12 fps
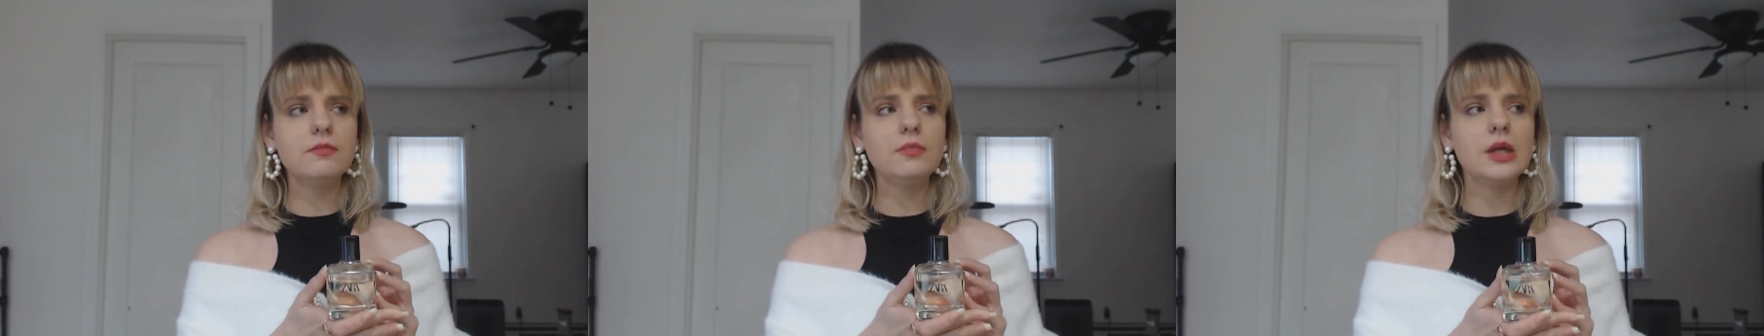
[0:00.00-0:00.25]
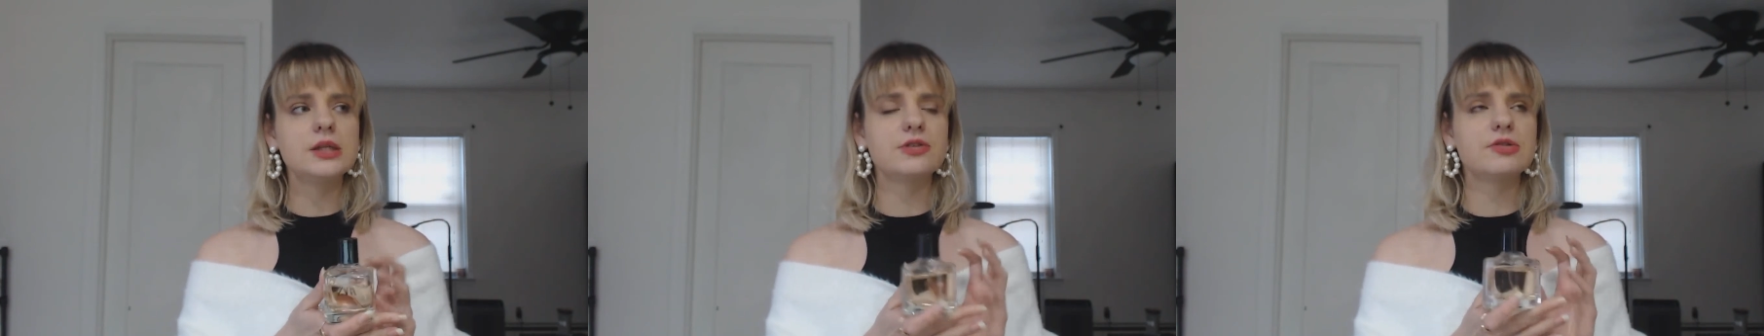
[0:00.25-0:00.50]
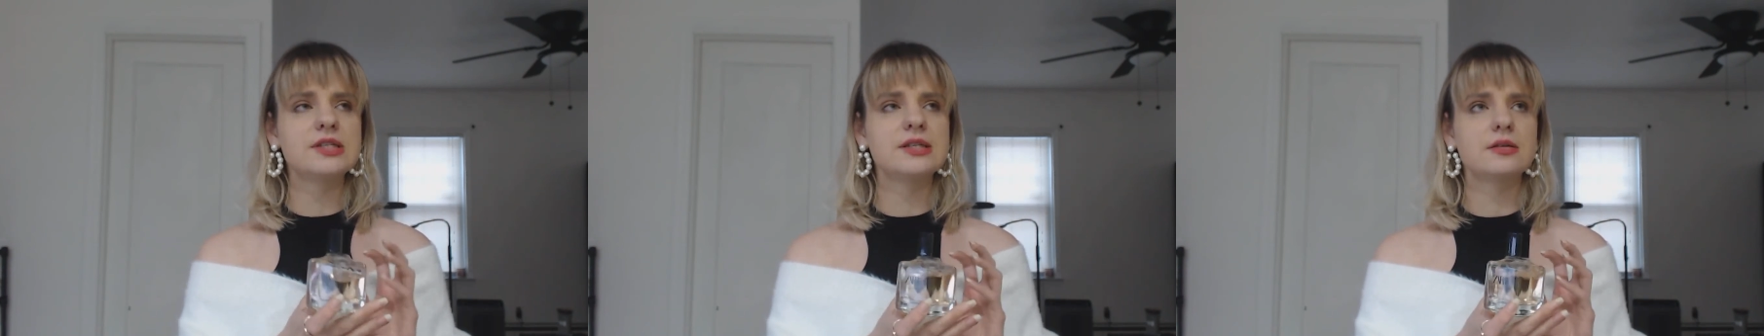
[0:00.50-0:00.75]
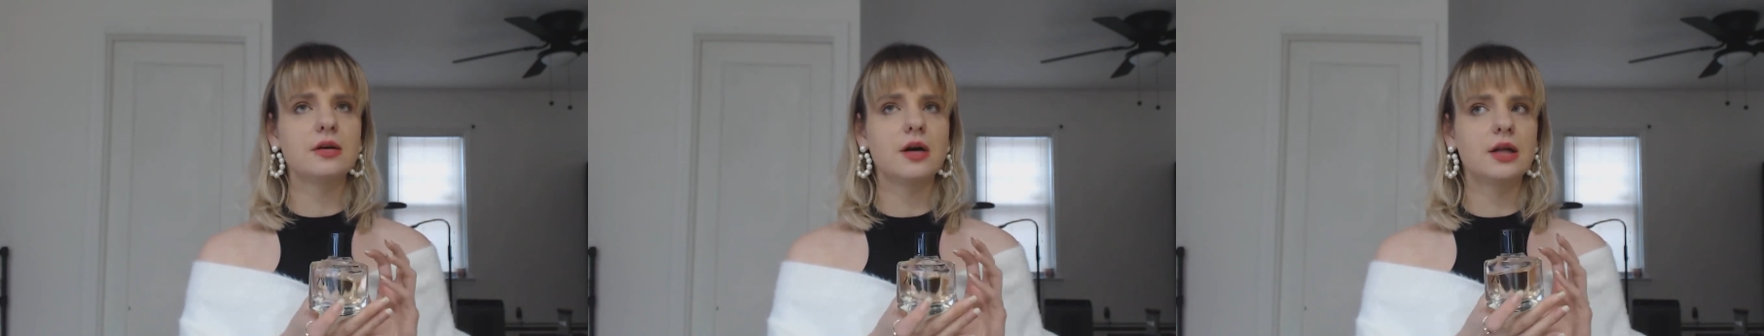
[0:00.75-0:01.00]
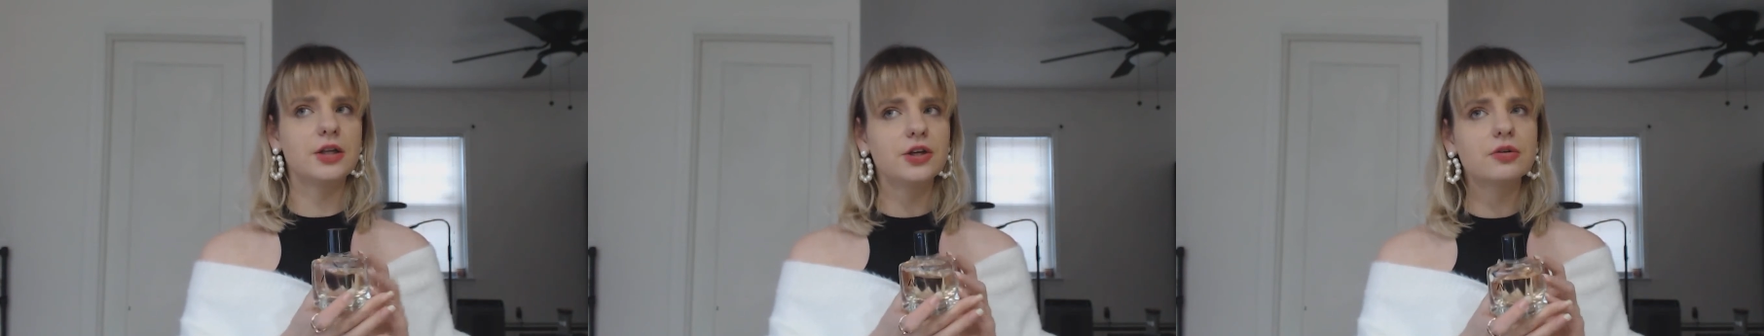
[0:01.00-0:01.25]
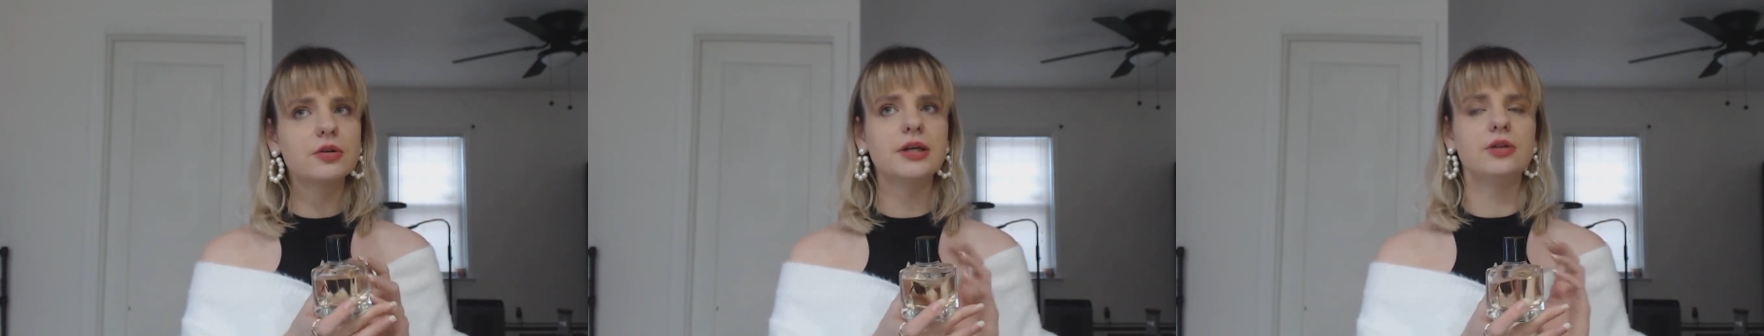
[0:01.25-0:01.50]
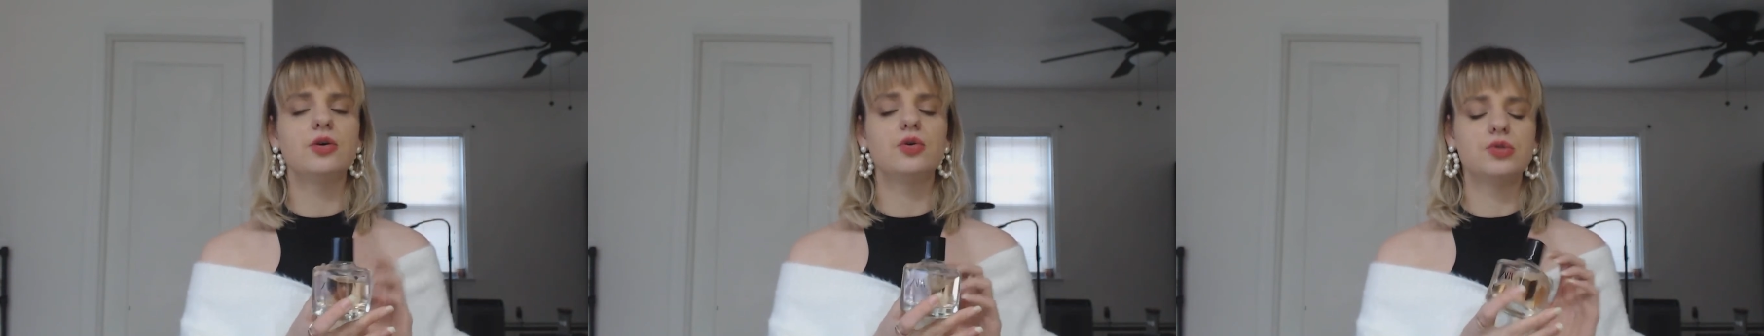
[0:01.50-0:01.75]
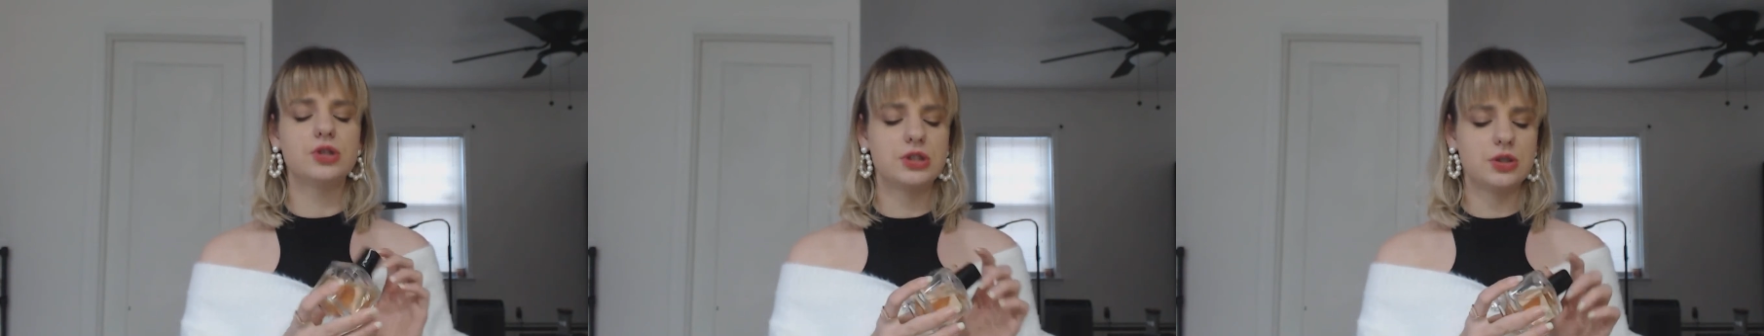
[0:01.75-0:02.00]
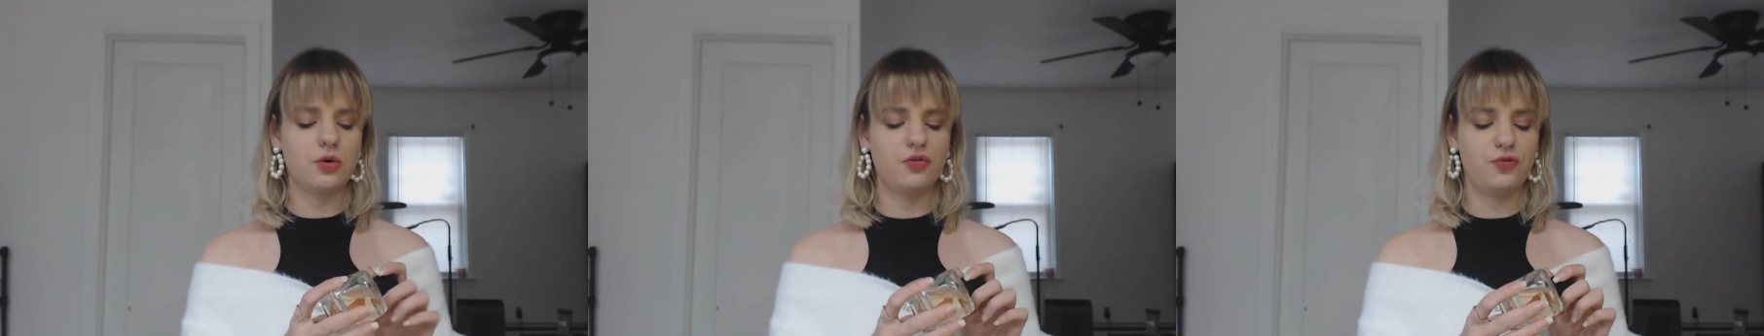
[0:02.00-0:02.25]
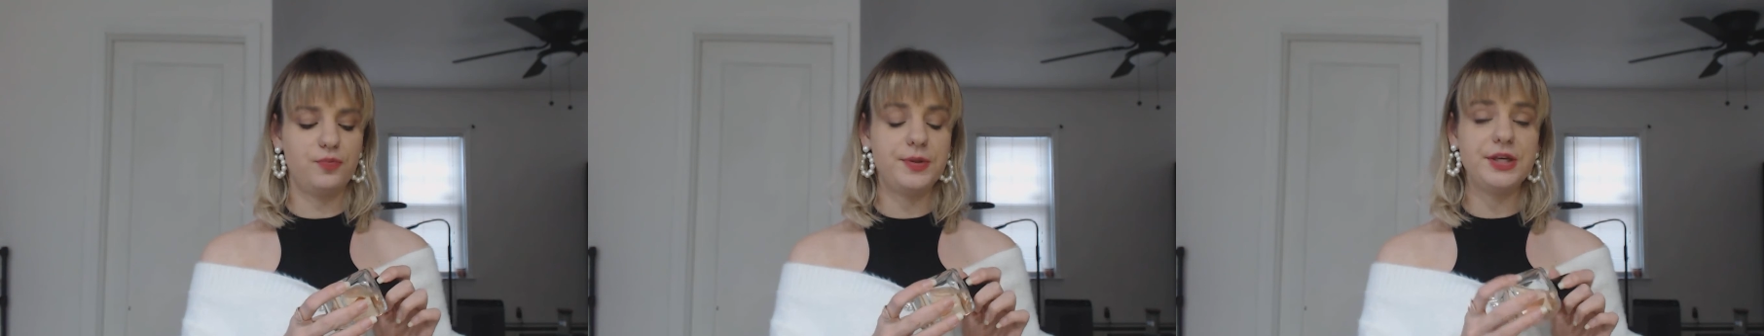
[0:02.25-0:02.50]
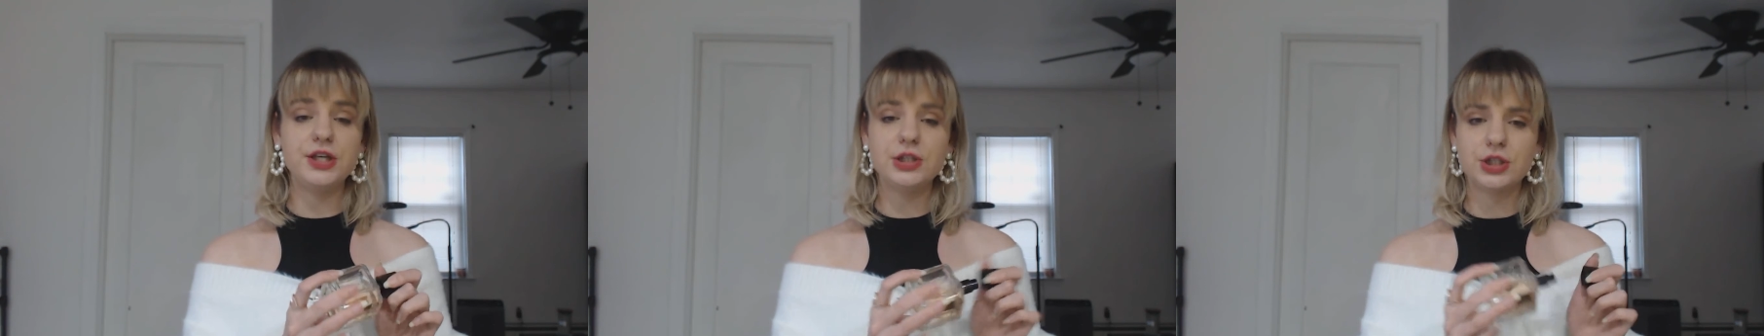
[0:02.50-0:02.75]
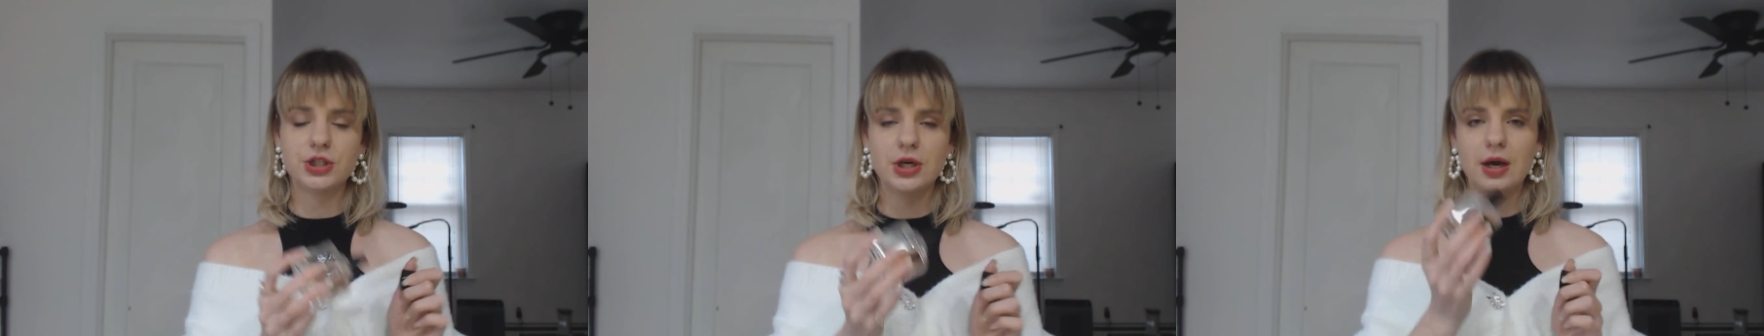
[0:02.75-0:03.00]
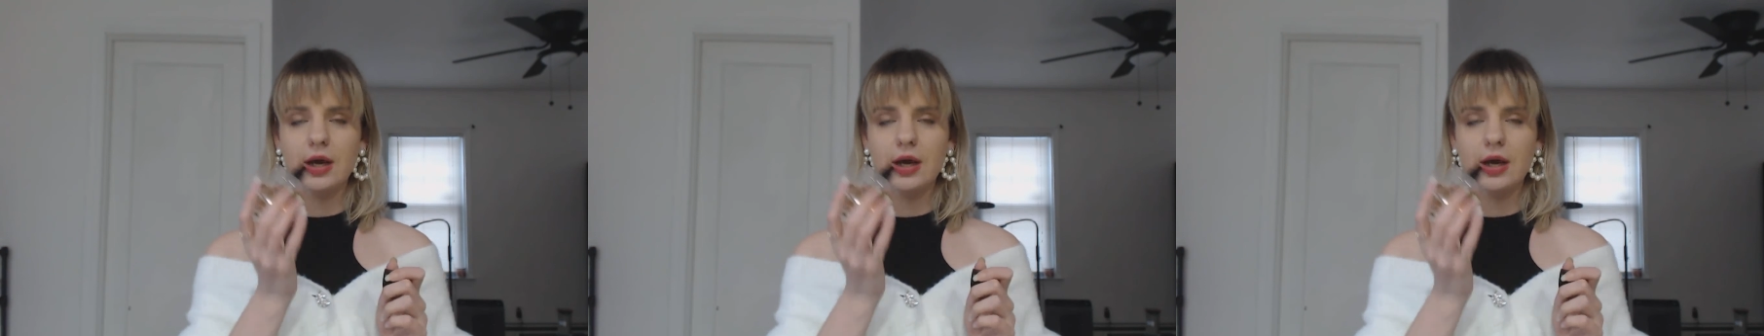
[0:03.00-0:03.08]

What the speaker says: there's clearly notes of peach,